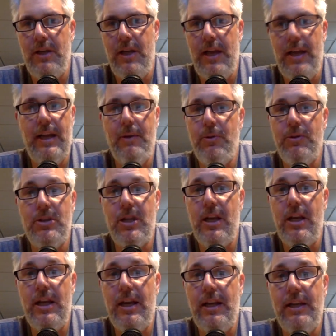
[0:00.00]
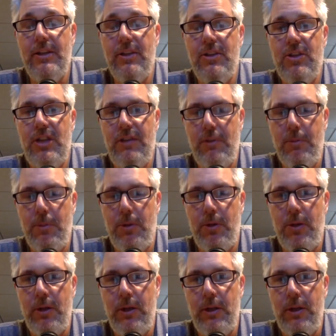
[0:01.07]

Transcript: It was inconceivable.